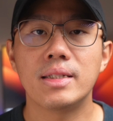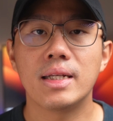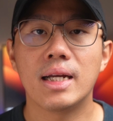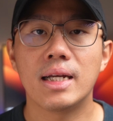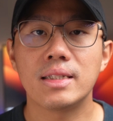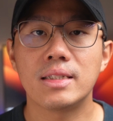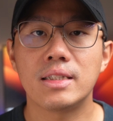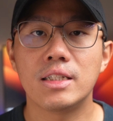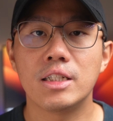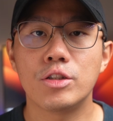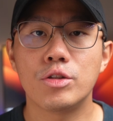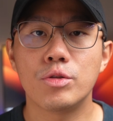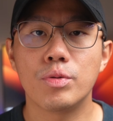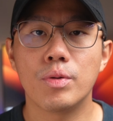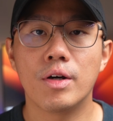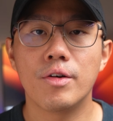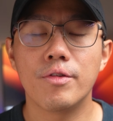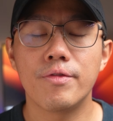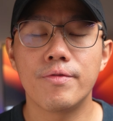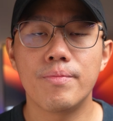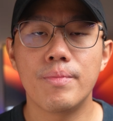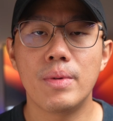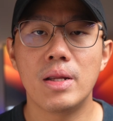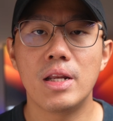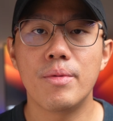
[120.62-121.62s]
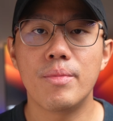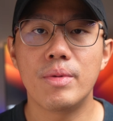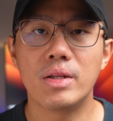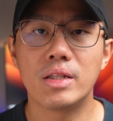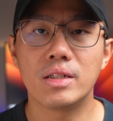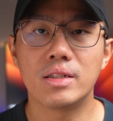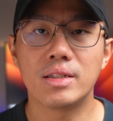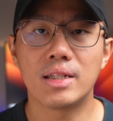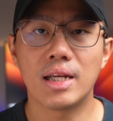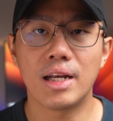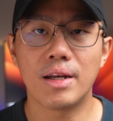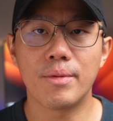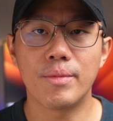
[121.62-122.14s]
test, the
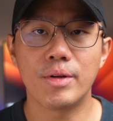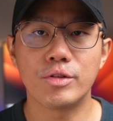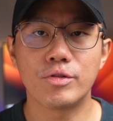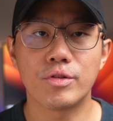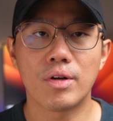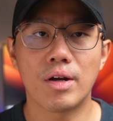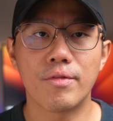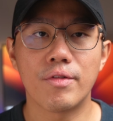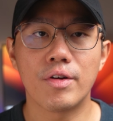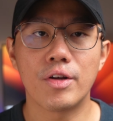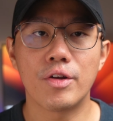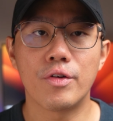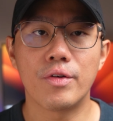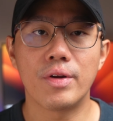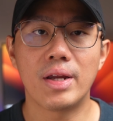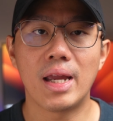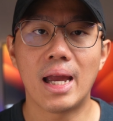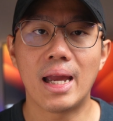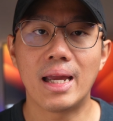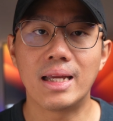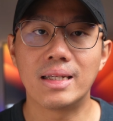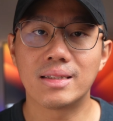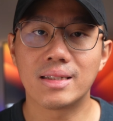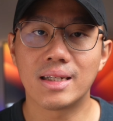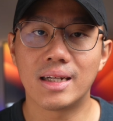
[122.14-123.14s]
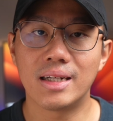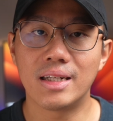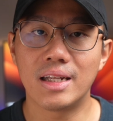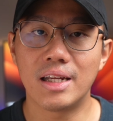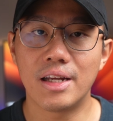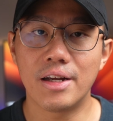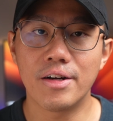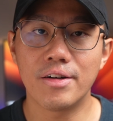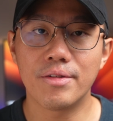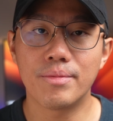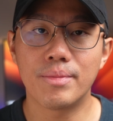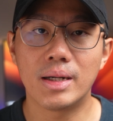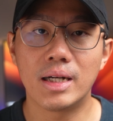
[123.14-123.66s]
12mm dynamic driver you get inside the
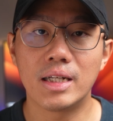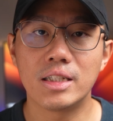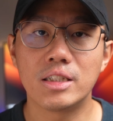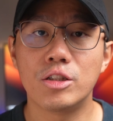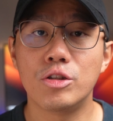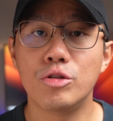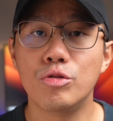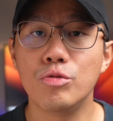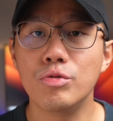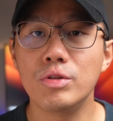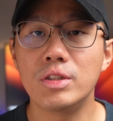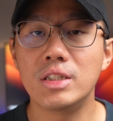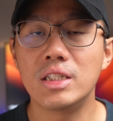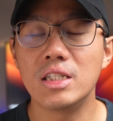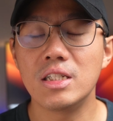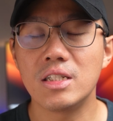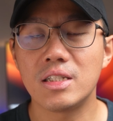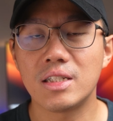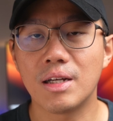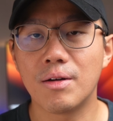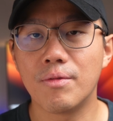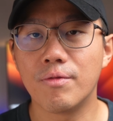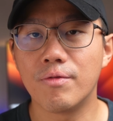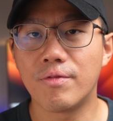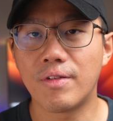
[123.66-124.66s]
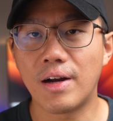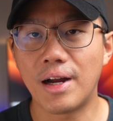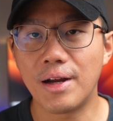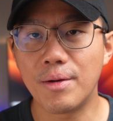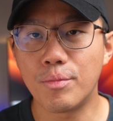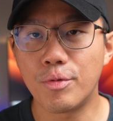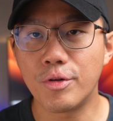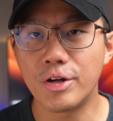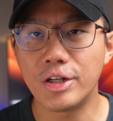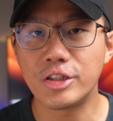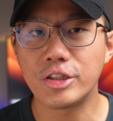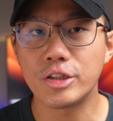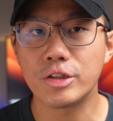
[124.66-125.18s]
earbuds do see some
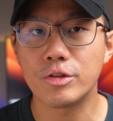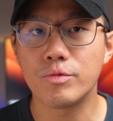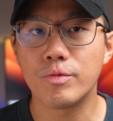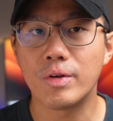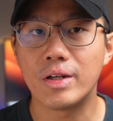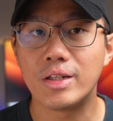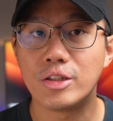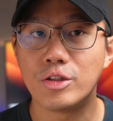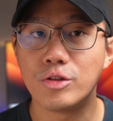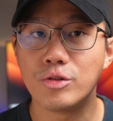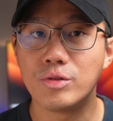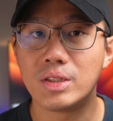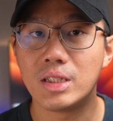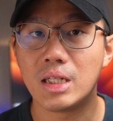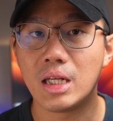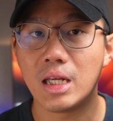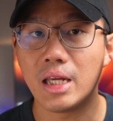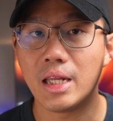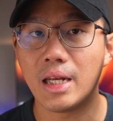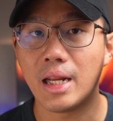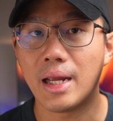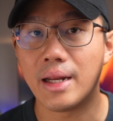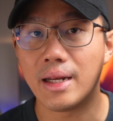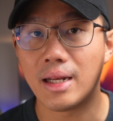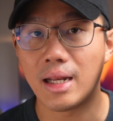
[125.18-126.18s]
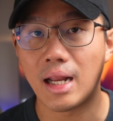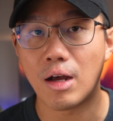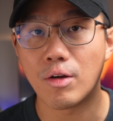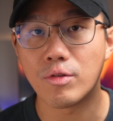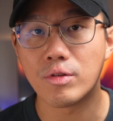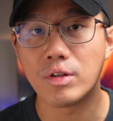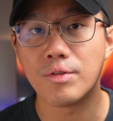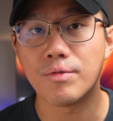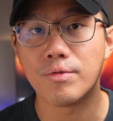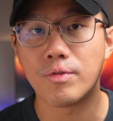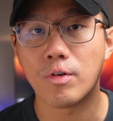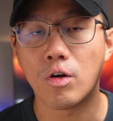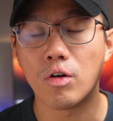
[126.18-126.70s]
vibration when using it at
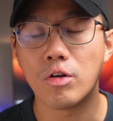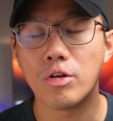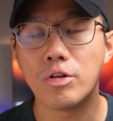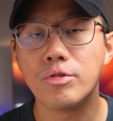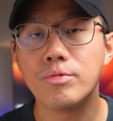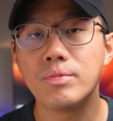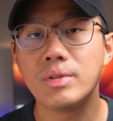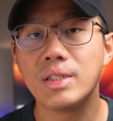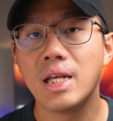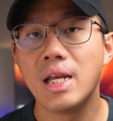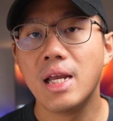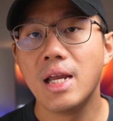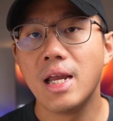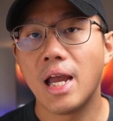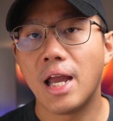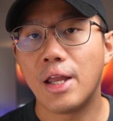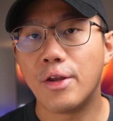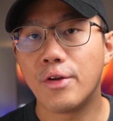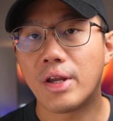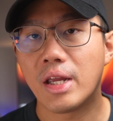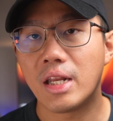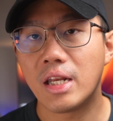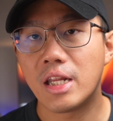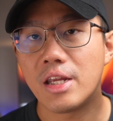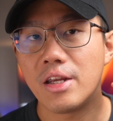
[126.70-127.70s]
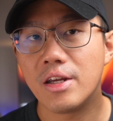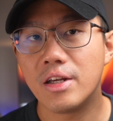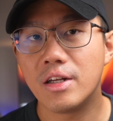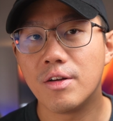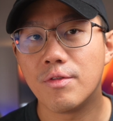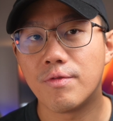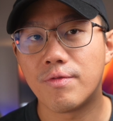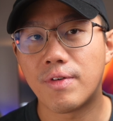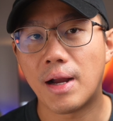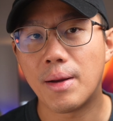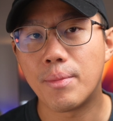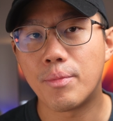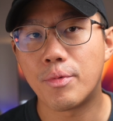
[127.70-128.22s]
louder volumes, and you can hear the
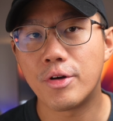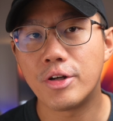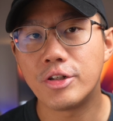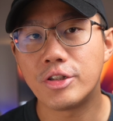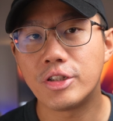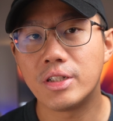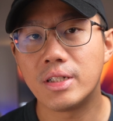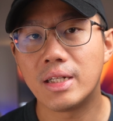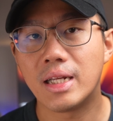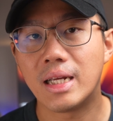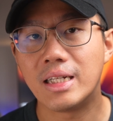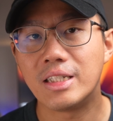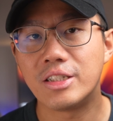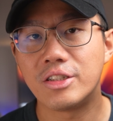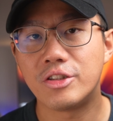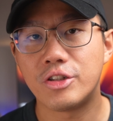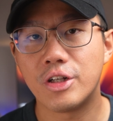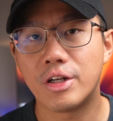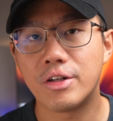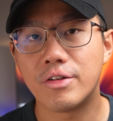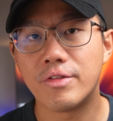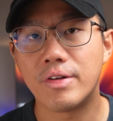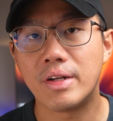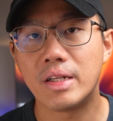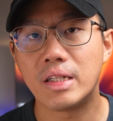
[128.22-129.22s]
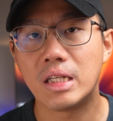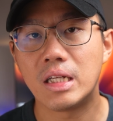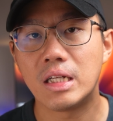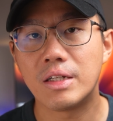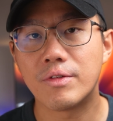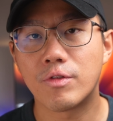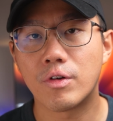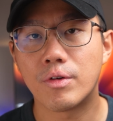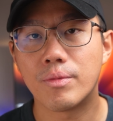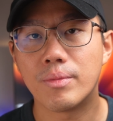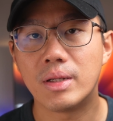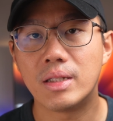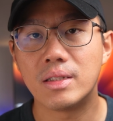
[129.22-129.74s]
vibration that is generating
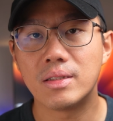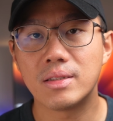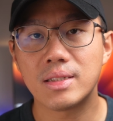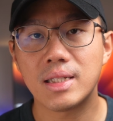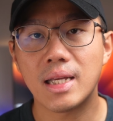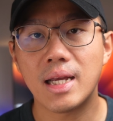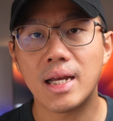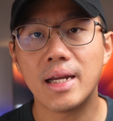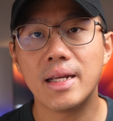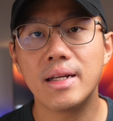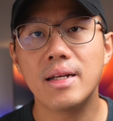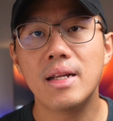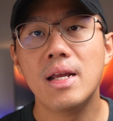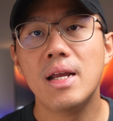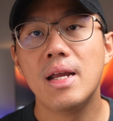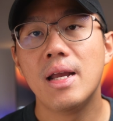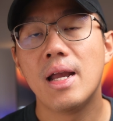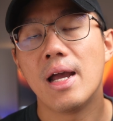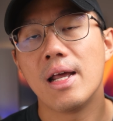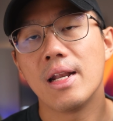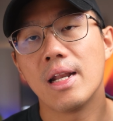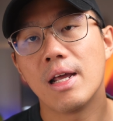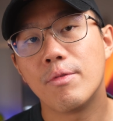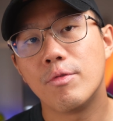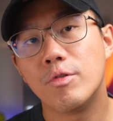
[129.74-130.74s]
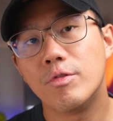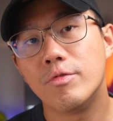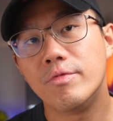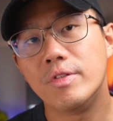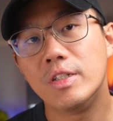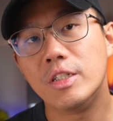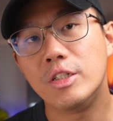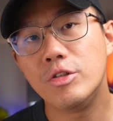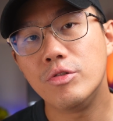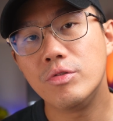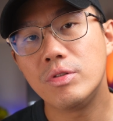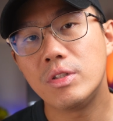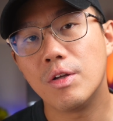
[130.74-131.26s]
from inside, and I would
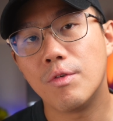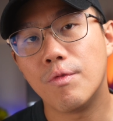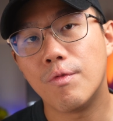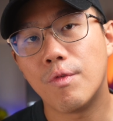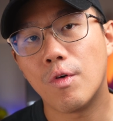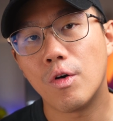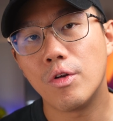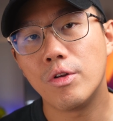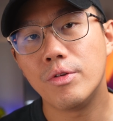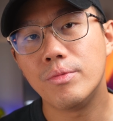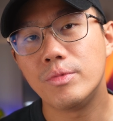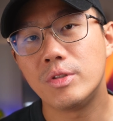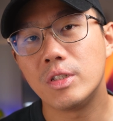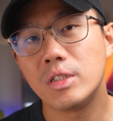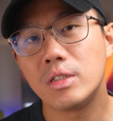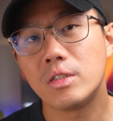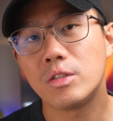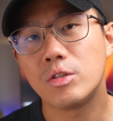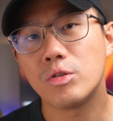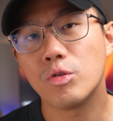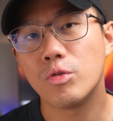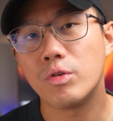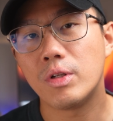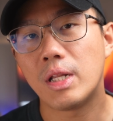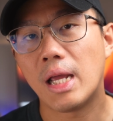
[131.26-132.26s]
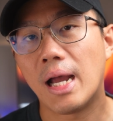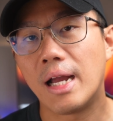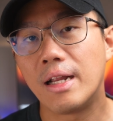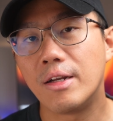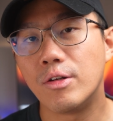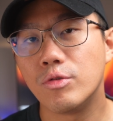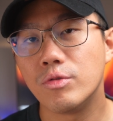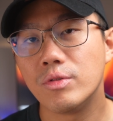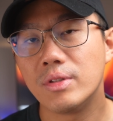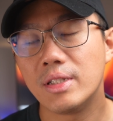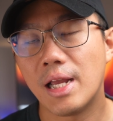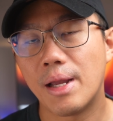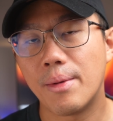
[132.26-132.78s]
reduce the volume just so that I
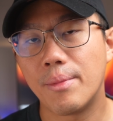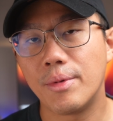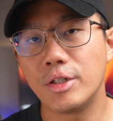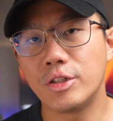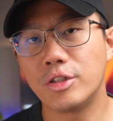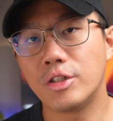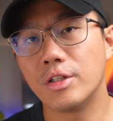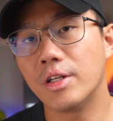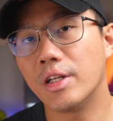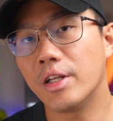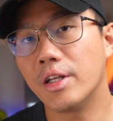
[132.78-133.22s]
don't damage the